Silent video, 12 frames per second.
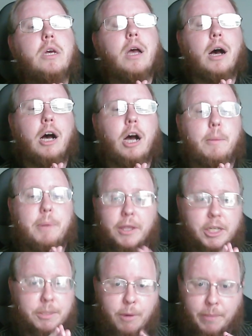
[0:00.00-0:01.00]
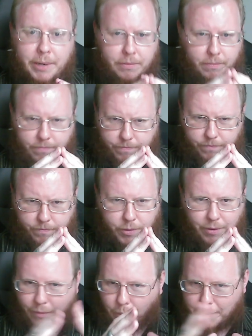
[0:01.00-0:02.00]
Uh, but at this moment, we
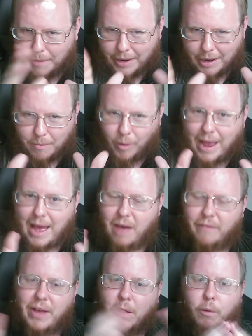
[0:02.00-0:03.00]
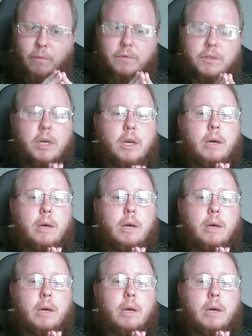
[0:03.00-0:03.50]
don't have to worry about any more half elves.